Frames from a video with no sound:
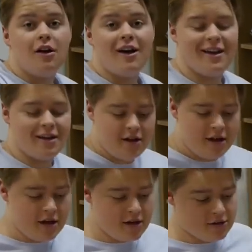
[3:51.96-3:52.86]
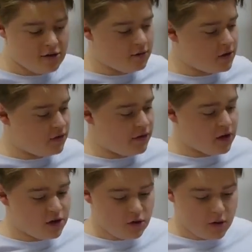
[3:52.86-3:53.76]
Hi, uh, so I've just
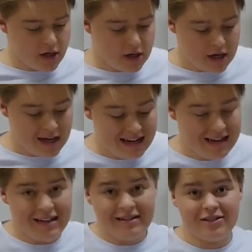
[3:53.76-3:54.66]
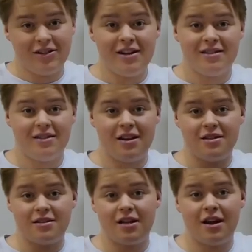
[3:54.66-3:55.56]
finished doing a science
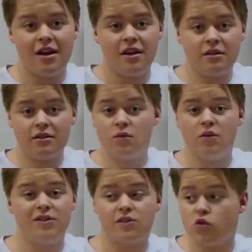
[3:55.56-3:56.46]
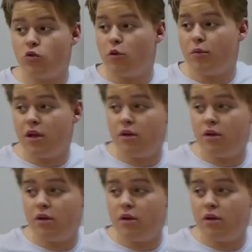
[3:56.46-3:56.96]
test and we're in the schoolroom